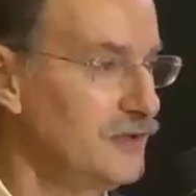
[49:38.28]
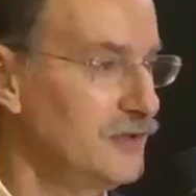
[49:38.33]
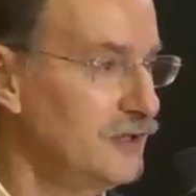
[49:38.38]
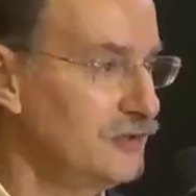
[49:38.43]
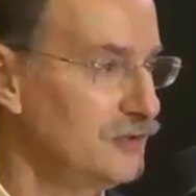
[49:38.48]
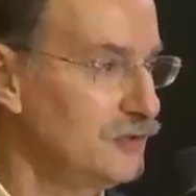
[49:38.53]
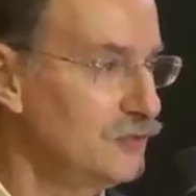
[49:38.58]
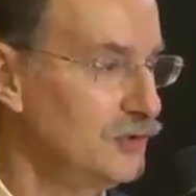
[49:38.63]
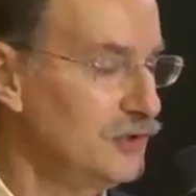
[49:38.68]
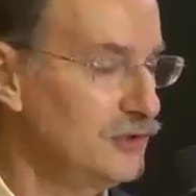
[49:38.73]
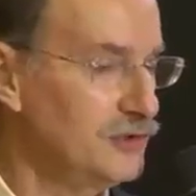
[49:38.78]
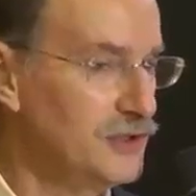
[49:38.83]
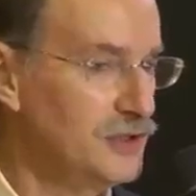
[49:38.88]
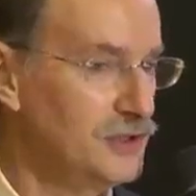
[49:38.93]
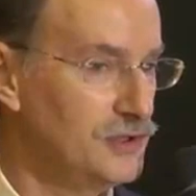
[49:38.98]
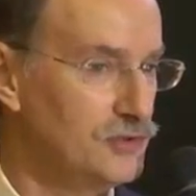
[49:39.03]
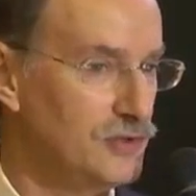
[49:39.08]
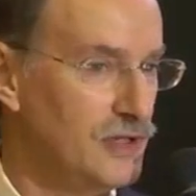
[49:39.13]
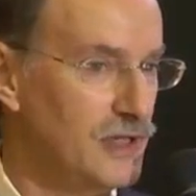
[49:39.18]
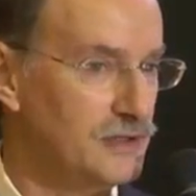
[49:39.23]
around the world that
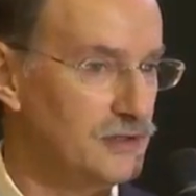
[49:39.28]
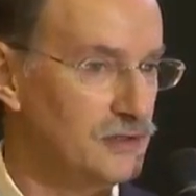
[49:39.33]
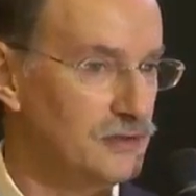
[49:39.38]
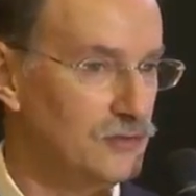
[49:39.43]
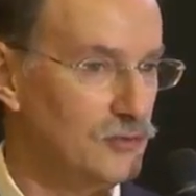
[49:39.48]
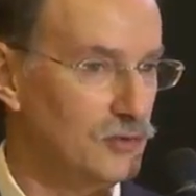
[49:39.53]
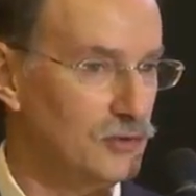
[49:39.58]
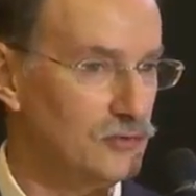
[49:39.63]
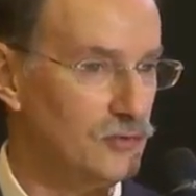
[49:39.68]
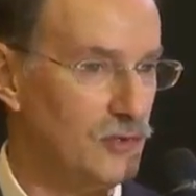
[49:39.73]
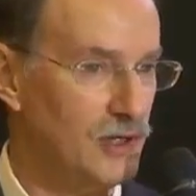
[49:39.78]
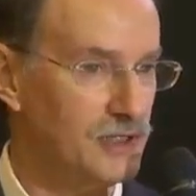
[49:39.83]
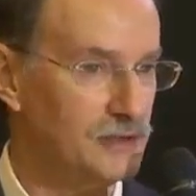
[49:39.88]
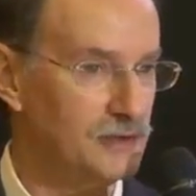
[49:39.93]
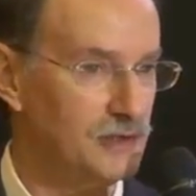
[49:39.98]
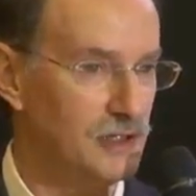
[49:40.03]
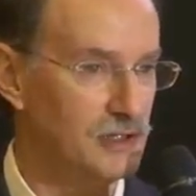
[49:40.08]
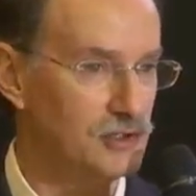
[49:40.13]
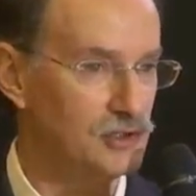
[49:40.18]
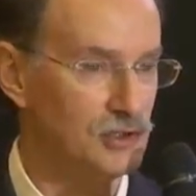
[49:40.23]
attracted worldwide
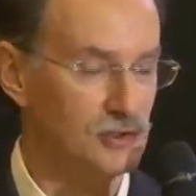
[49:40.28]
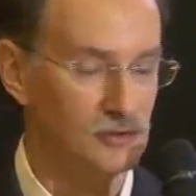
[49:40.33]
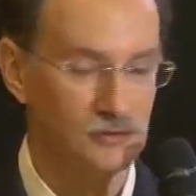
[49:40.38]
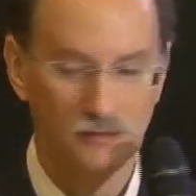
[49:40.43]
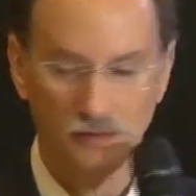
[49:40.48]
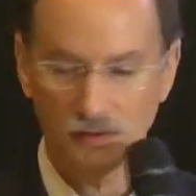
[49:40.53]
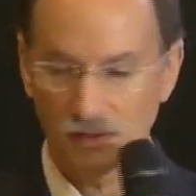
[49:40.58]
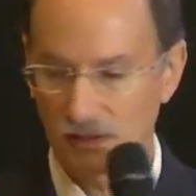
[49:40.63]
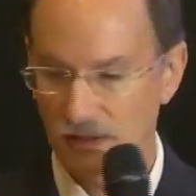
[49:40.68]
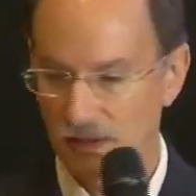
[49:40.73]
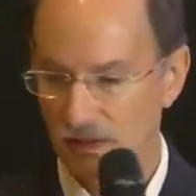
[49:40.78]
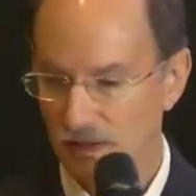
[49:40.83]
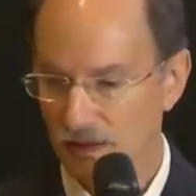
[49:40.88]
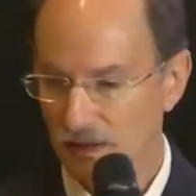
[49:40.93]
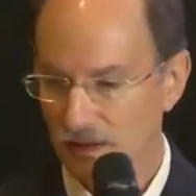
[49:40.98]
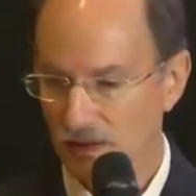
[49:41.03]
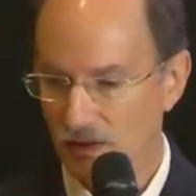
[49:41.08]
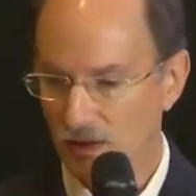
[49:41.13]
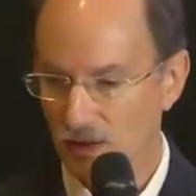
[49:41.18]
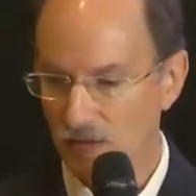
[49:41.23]
attention.
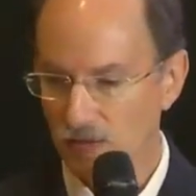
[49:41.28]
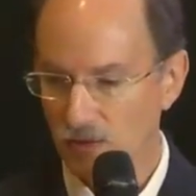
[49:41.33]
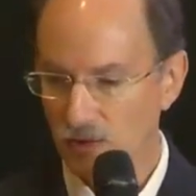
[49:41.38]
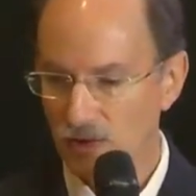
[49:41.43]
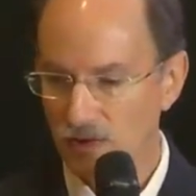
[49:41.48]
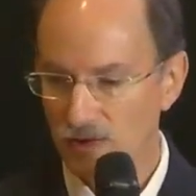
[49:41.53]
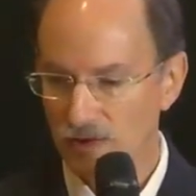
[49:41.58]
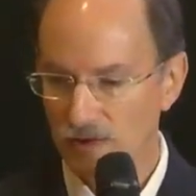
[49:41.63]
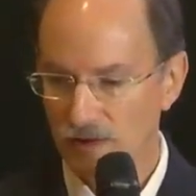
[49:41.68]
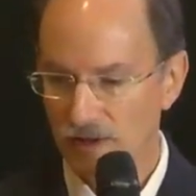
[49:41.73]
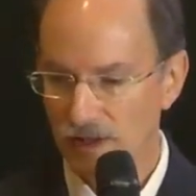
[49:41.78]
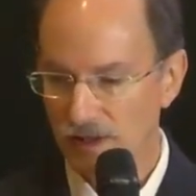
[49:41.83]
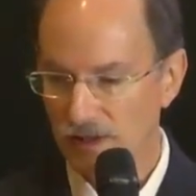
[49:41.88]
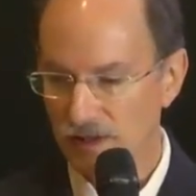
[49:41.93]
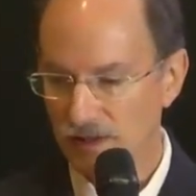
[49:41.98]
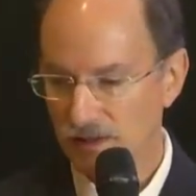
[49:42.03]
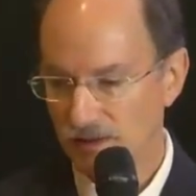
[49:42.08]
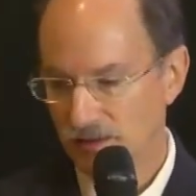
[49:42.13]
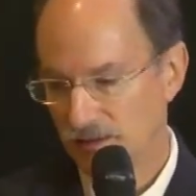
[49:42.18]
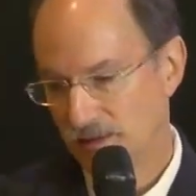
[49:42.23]
Overall,
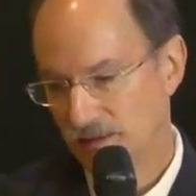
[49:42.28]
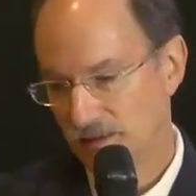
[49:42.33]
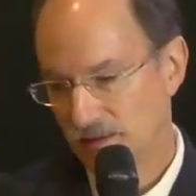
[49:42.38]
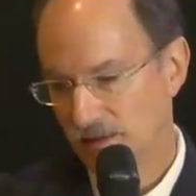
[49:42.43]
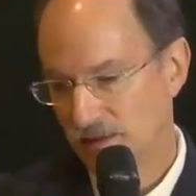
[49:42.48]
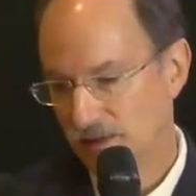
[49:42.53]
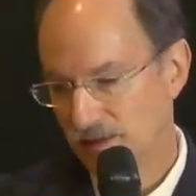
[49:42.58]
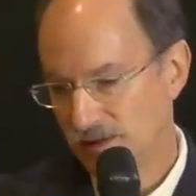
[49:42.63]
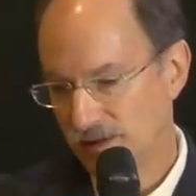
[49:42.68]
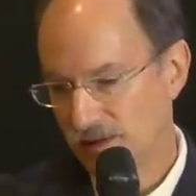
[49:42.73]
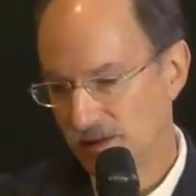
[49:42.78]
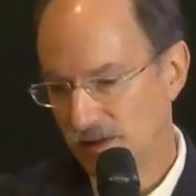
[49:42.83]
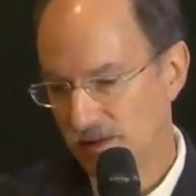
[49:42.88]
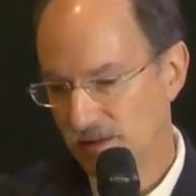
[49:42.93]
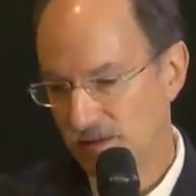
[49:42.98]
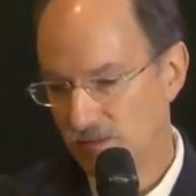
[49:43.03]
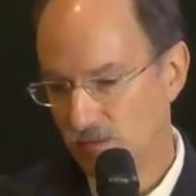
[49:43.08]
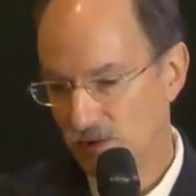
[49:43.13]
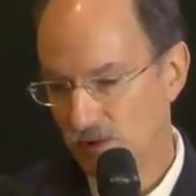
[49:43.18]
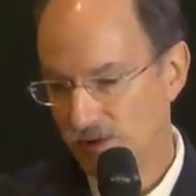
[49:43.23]
a, you can see
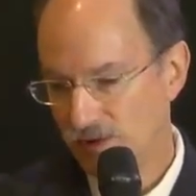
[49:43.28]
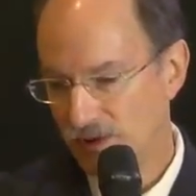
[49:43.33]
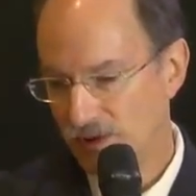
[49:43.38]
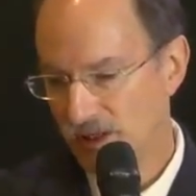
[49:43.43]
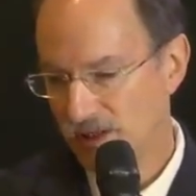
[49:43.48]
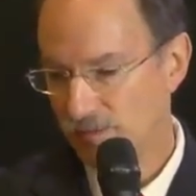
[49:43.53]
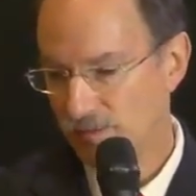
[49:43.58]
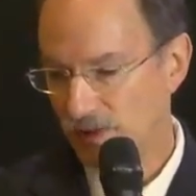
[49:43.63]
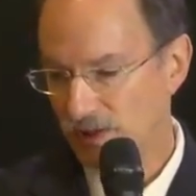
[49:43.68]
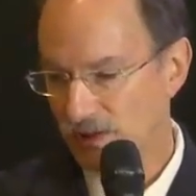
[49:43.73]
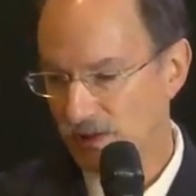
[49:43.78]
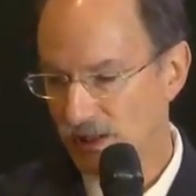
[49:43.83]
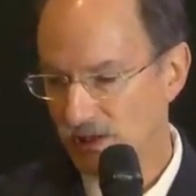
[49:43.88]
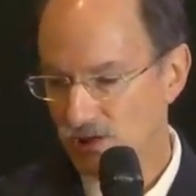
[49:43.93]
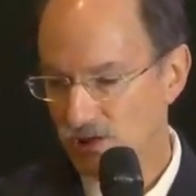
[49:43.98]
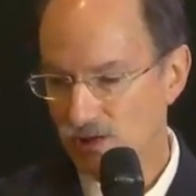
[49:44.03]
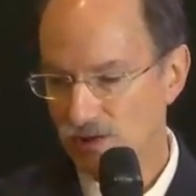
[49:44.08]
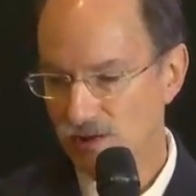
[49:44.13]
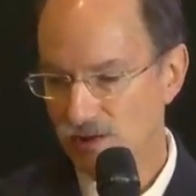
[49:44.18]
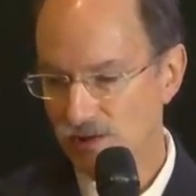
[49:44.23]
where the
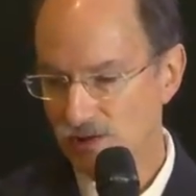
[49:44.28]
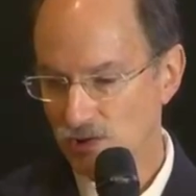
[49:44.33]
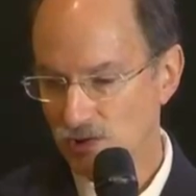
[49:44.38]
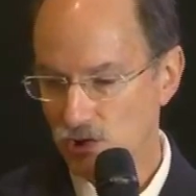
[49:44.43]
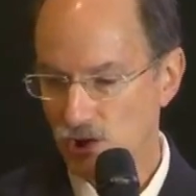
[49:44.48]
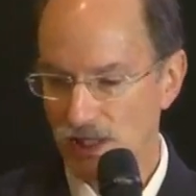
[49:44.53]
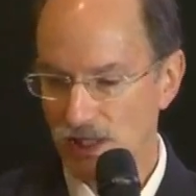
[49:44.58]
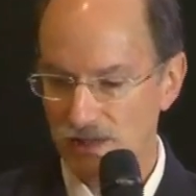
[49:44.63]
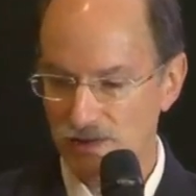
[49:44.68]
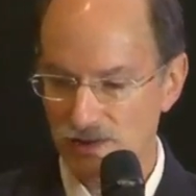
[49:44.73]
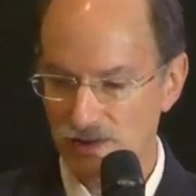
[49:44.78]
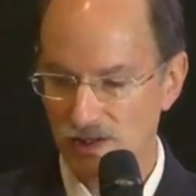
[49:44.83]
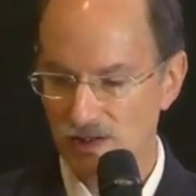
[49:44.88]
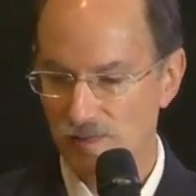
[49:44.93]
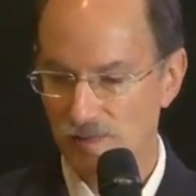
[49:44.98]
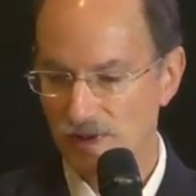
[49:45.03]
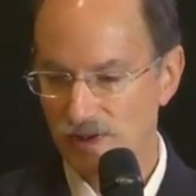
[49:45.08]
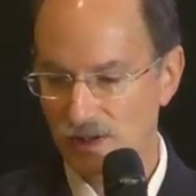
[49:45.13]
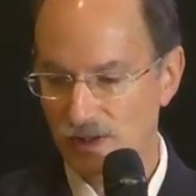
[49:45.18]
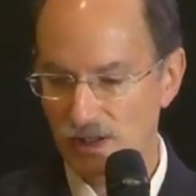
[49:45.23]
expectation is, chance
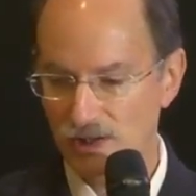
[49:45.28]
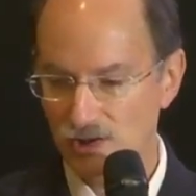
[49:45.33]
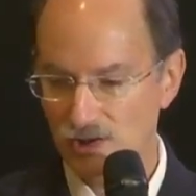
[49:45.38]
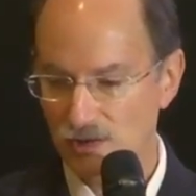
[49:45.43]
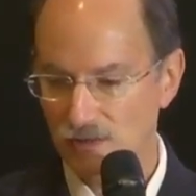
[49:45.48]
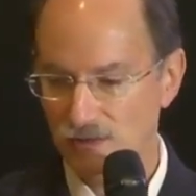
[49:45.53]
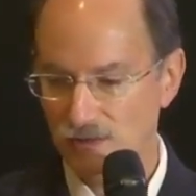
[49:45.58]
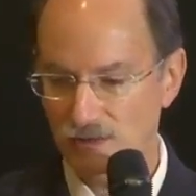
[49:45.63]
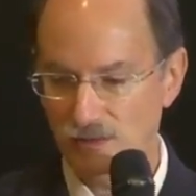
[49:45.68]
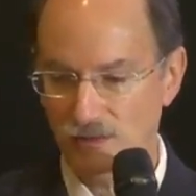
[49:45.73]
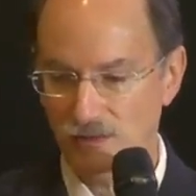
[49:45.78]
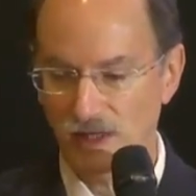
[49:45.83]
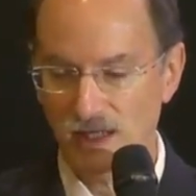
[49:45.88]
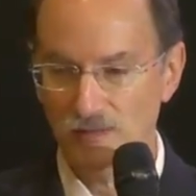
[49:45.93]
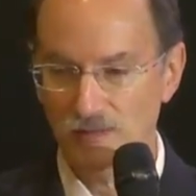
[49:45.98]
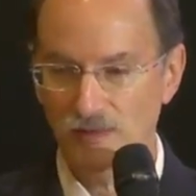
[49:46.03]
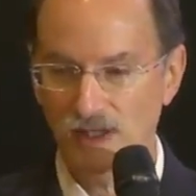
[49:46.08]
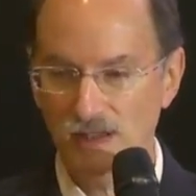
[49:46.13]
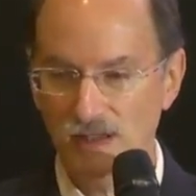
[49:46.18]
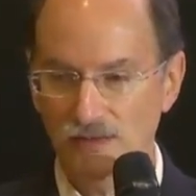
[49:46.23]
expectation, the
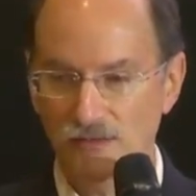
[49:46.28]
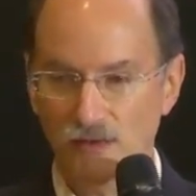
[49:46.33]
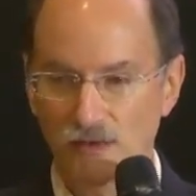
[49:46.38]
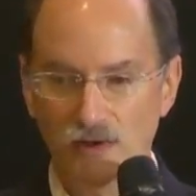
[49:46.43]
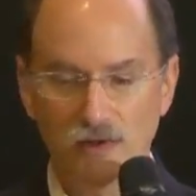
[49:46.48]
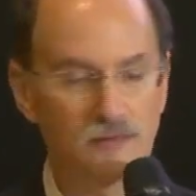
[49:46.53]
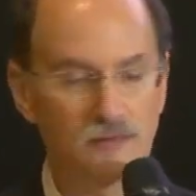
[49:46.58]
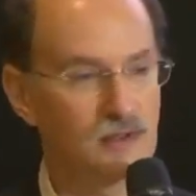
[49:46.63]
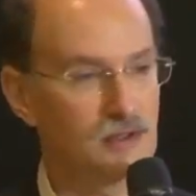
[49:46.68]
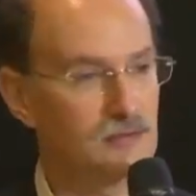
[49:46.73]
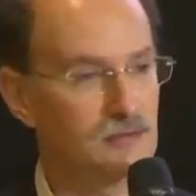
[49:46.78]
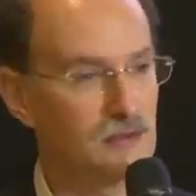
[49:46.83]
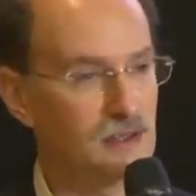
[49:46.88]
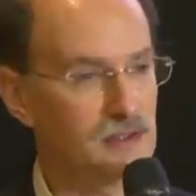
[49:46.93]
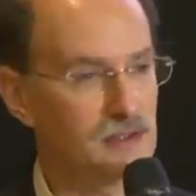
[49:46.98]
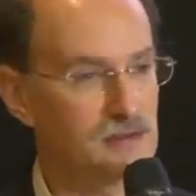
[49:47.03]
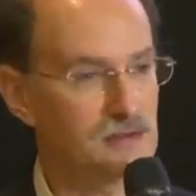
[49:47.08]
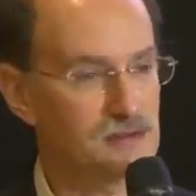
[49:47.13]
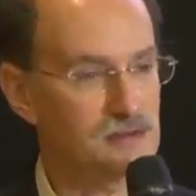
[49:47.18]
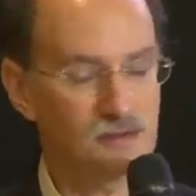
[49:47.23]
grand mean of all of the
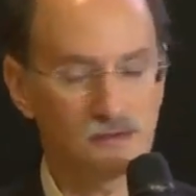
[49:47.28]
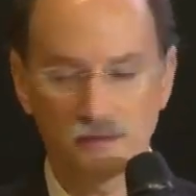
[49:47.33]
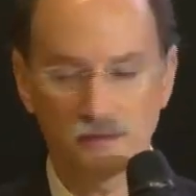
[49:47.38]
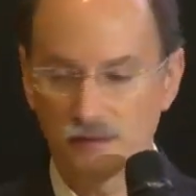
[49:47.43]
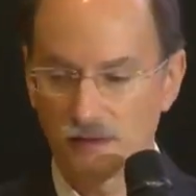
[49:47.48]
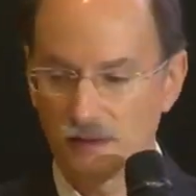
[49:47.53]
events.